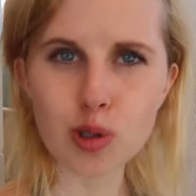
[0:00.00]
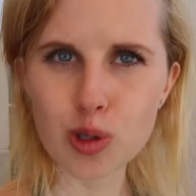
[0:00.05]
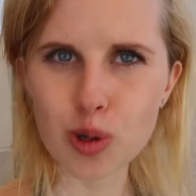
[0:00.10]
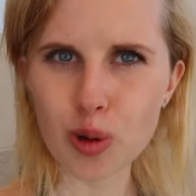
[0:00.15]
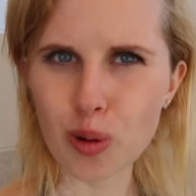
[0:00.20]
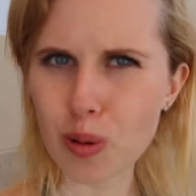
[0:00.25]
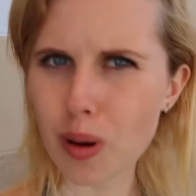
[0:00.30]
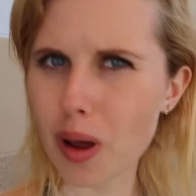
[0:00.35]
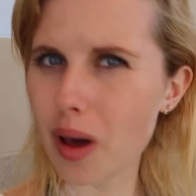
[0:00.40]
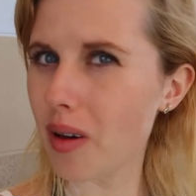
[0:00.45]

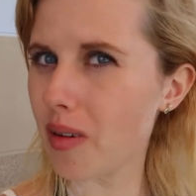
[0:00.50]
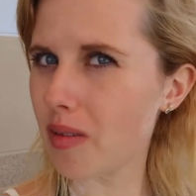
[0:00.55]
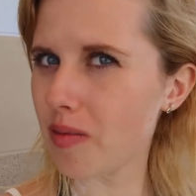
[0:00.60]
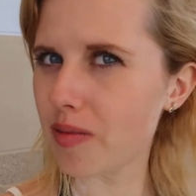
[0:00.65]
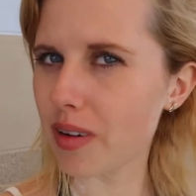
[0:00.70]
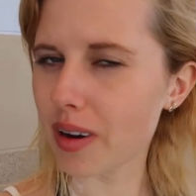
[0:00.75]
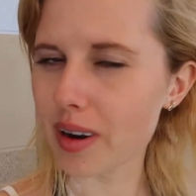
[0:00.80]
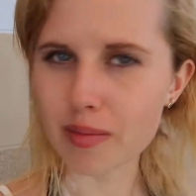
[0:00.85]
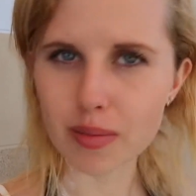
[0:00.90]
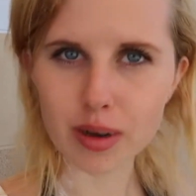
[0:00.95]
soon
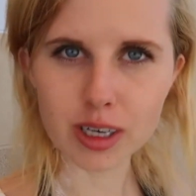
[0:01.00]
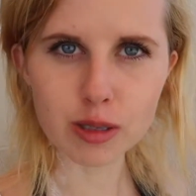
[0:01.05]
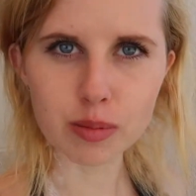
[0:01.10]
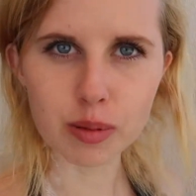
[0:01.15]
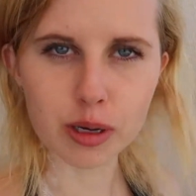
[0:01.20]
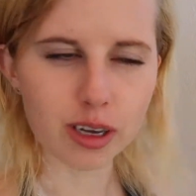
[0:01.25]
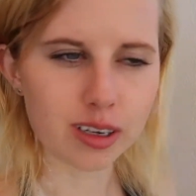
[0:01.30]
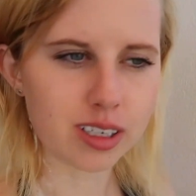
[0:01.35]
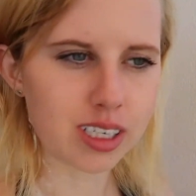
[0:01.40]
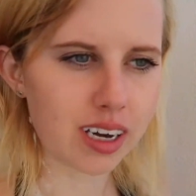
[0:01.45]
very much
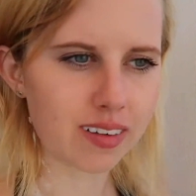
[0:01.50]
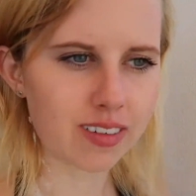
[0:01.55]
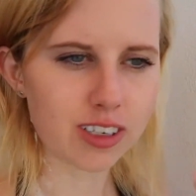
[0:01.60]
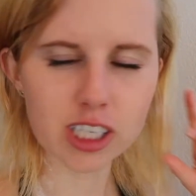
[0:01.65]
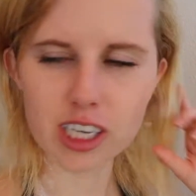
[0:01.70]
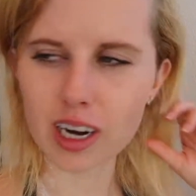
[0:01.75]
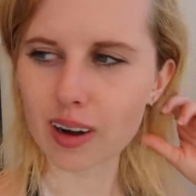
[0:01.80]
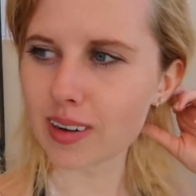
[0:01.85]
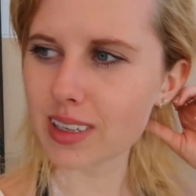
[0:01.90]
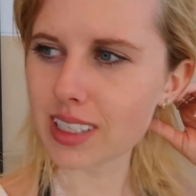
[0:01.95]
be going to have a
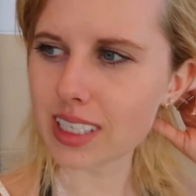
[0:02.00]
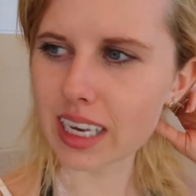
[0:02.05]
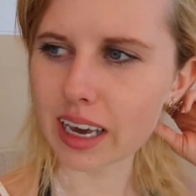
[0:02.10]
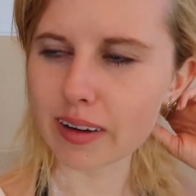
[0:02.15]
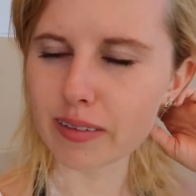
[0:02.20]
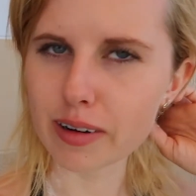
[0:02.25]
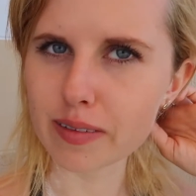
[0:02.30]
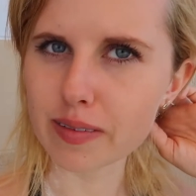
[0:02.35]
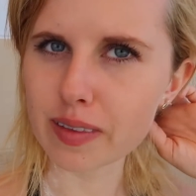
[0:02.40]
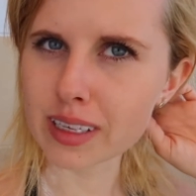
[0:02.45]
shower to
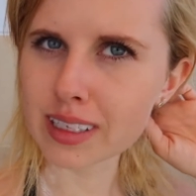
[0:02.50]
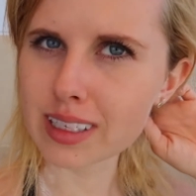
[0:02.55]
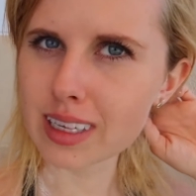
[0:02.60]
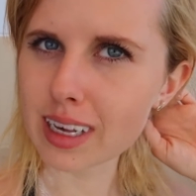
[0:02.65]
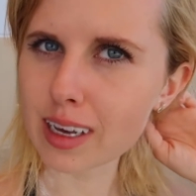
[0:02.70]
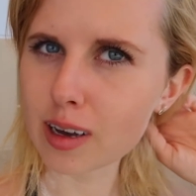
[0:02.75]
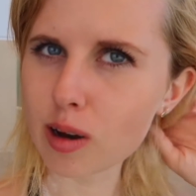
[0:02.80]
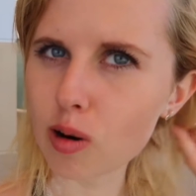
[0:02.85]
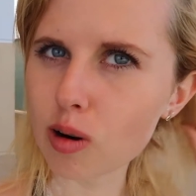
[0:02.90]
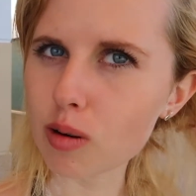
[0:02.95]
get rid of this
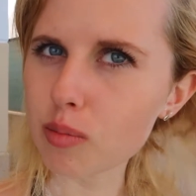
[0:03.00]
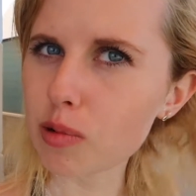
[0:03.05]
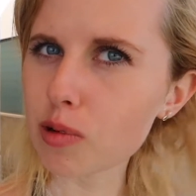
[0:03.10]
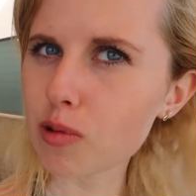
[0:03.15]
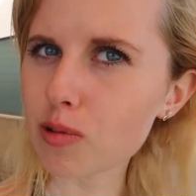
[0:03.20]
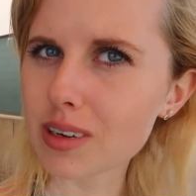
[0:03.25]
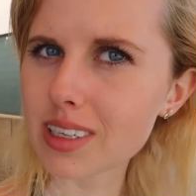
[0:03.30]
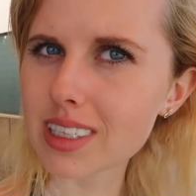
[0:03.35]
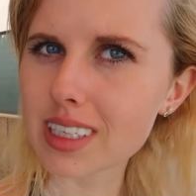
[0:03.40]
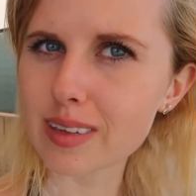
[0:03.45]
like horrible
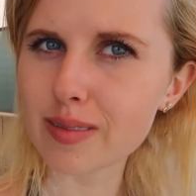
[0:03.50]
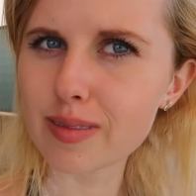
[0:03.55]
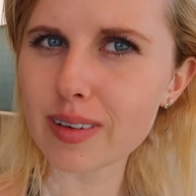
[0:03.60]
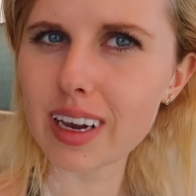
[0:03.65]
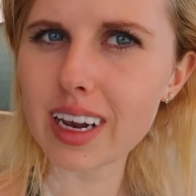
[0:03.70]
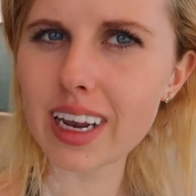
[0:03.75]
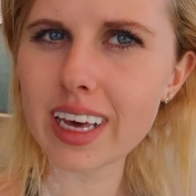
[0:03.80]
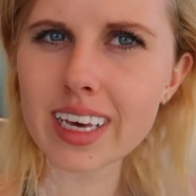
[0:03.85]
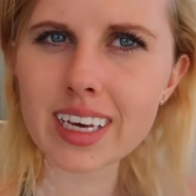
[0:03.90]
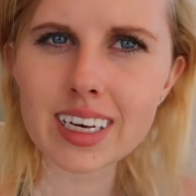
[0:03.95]
greasy
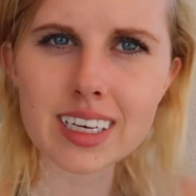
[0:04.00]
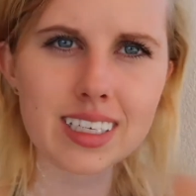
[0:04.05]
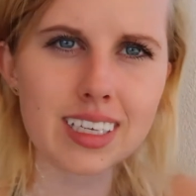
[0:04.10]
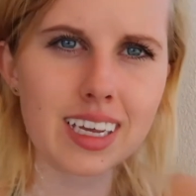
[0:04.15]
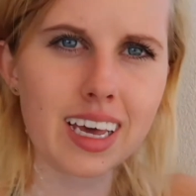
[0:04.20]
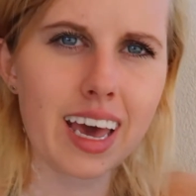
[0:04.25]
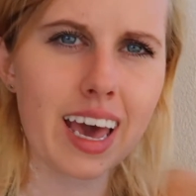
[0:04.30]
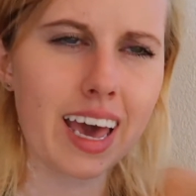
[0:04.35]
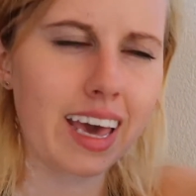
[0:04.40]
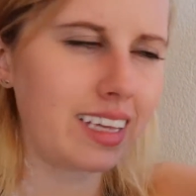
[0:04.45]
feeling because
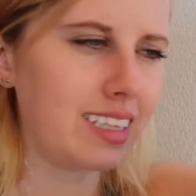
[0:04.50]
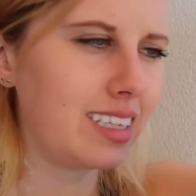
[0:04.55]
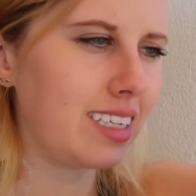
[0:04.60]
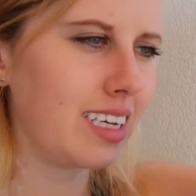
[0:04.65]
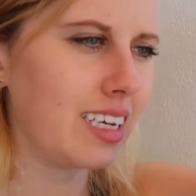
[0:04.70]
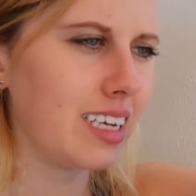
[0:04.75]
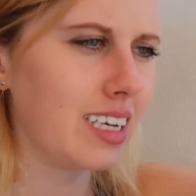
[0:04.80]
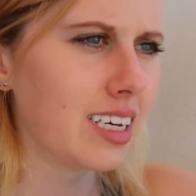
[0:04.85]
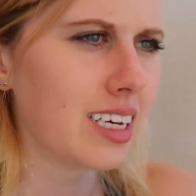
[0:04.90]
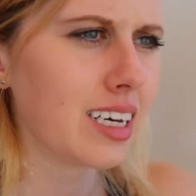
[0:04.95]
I hate
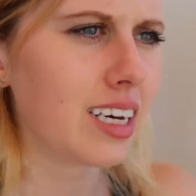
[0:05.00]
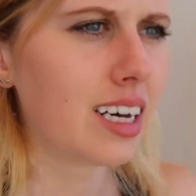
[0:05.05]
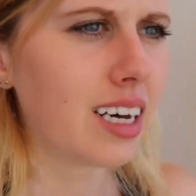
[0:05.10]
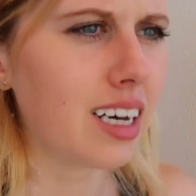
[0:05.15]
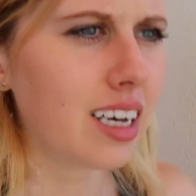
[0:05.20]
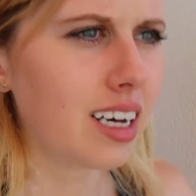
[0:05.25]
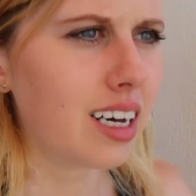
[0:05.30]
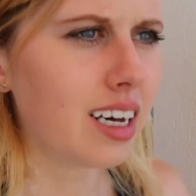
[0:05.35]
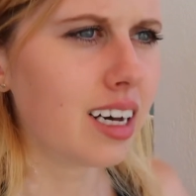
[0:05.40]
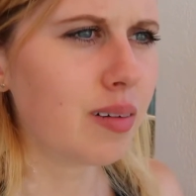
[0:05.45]
it.
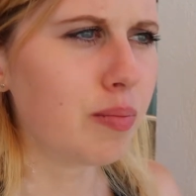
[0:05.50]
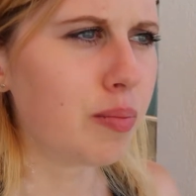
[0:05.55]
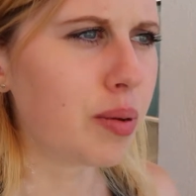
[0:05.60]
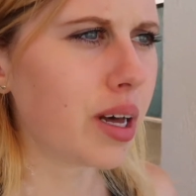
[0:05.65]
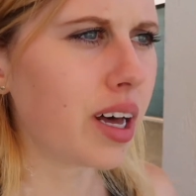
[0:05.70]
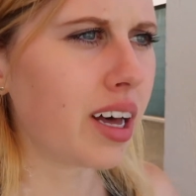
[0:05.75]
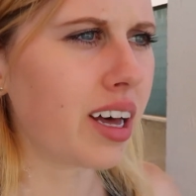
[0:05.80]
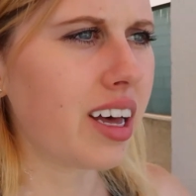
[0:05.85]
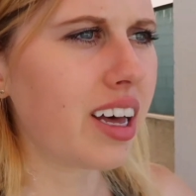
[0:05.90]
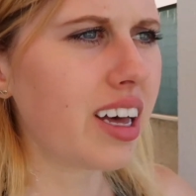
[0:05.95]

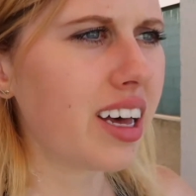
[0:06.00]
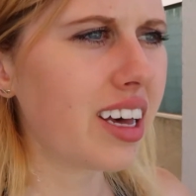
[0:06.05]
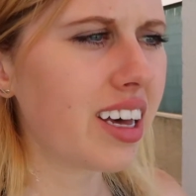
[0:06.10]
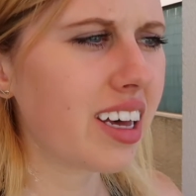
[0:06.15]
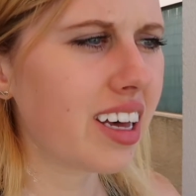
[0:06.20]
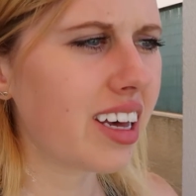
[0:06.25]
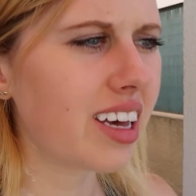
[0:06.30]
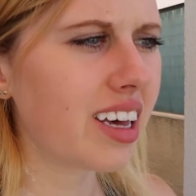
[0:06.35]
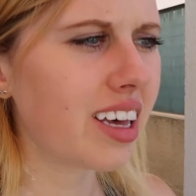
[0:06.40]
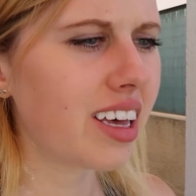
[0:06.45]
But
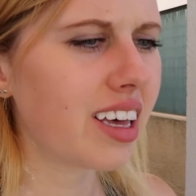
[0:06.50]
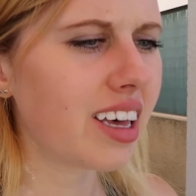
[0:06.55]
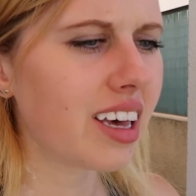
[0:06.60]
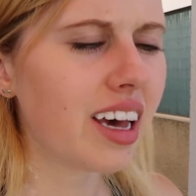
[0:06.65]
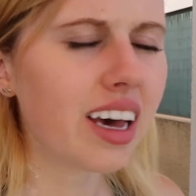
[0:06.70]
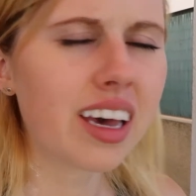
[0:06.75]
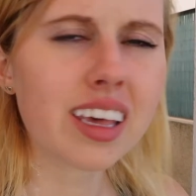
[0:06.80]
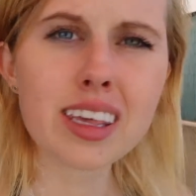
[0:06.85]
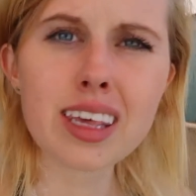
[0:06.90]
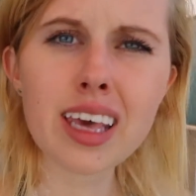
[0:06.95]

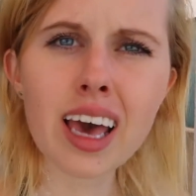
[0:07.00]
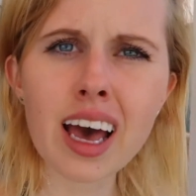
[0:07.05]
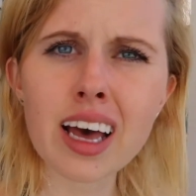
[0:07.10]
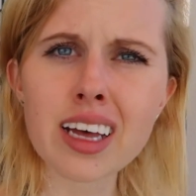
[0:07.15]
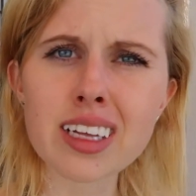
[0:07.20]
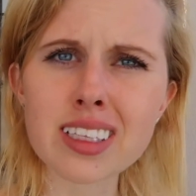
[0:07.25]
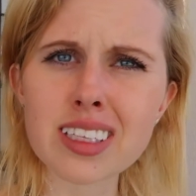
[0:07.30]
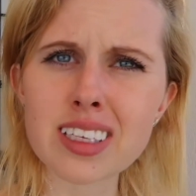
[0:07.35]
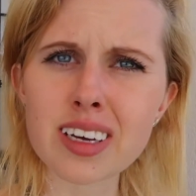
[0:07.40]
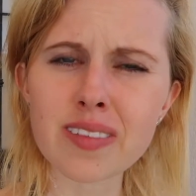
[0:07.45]
yeah,
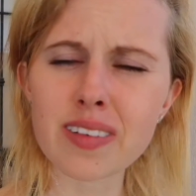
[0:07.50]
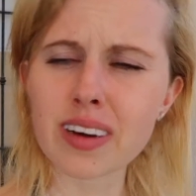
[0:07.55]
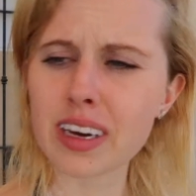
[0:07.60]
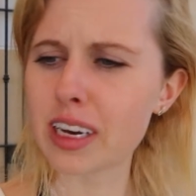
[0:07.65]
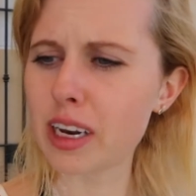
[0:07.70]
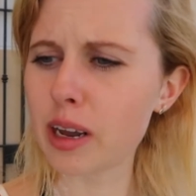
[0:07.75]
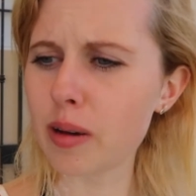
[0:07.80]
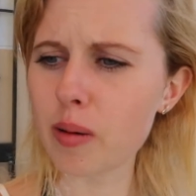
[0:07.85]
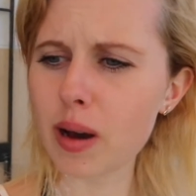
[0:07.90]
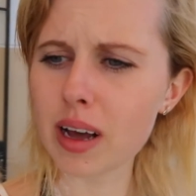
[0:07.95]
don't
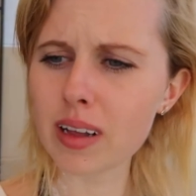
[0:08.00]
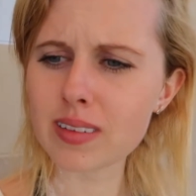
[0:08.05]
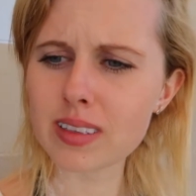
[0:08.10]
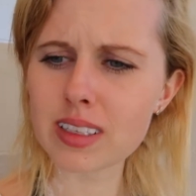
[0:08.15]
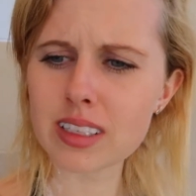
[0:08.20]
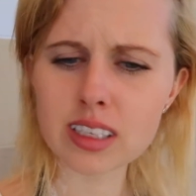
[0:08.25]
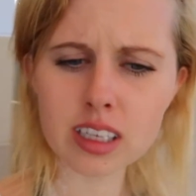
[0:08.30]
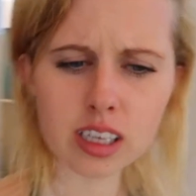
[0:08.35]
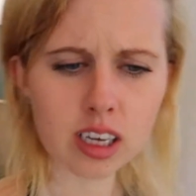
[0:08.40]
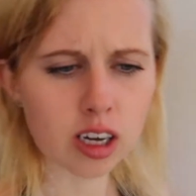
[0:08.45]
really know what else
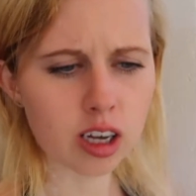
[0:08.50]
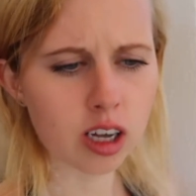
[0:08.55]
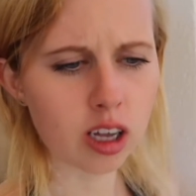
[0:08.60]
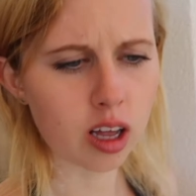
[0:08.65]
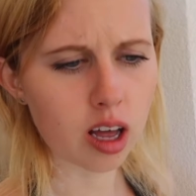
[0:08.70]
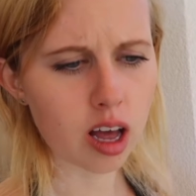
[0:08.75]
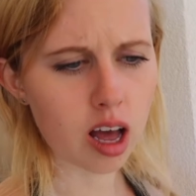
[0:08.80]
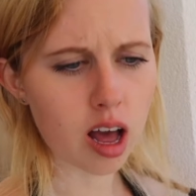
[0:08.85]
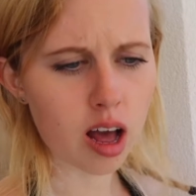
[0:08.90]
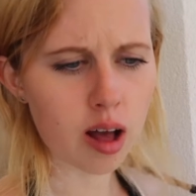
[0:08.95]

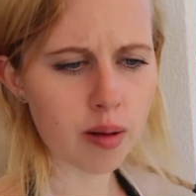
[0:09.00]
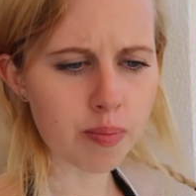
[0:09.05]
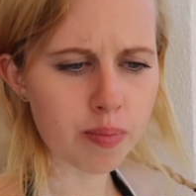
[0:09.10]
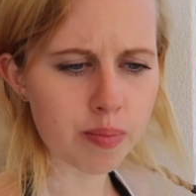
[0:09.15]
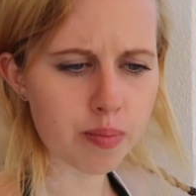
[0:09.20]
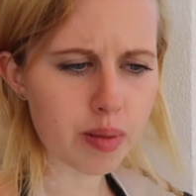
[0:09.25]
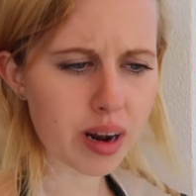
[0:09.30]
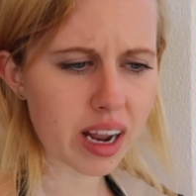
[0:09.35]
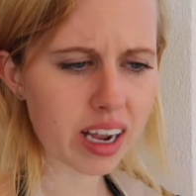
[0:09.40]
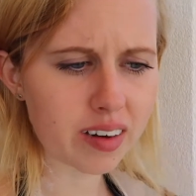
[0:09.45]
got
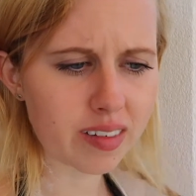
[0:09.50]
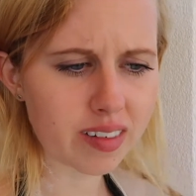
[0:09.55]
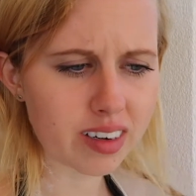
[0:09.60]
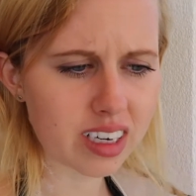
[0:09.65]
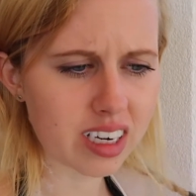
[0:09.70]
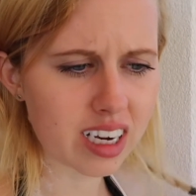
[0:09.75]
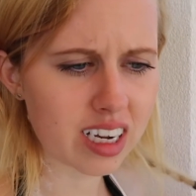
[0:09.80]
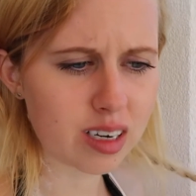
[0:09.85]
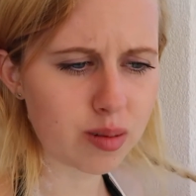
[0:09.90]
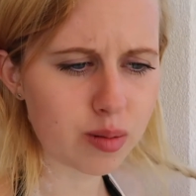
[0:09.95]
um, planned
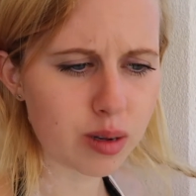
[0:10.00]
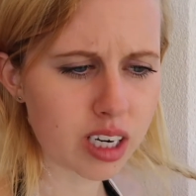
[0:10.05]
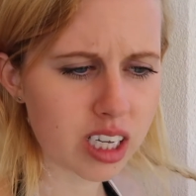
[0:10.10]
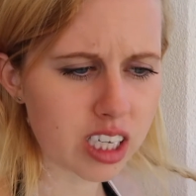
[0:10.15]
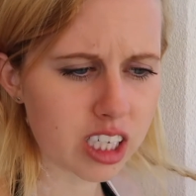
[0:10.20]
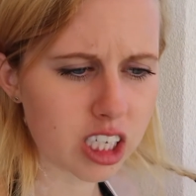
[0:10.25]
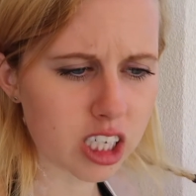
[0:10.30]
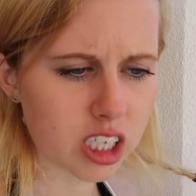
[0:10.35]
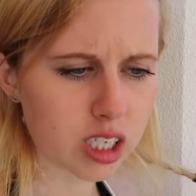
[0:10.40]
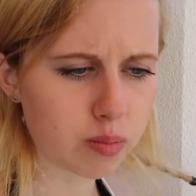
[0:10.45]
for today to be
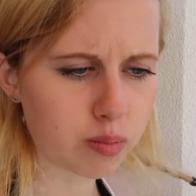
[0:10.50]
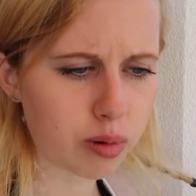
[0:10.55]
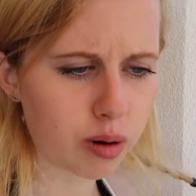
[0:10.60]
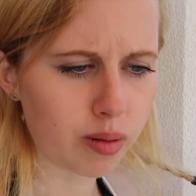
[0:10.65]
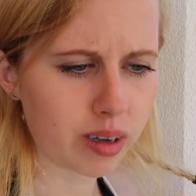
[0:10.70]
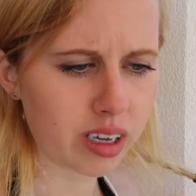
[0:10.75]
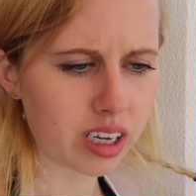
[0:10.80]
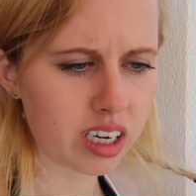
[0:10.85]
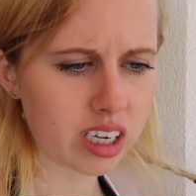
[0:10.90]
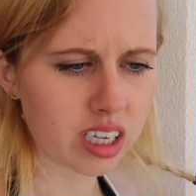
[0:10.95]
honest. Just
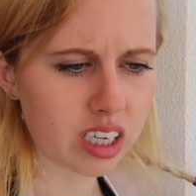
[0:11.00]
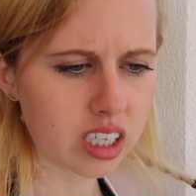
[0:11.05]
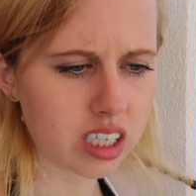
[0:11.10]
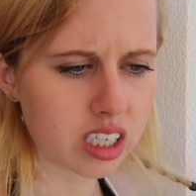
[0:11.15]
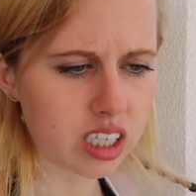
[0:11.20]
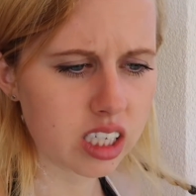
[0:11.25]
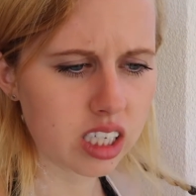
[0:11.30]
probably gonna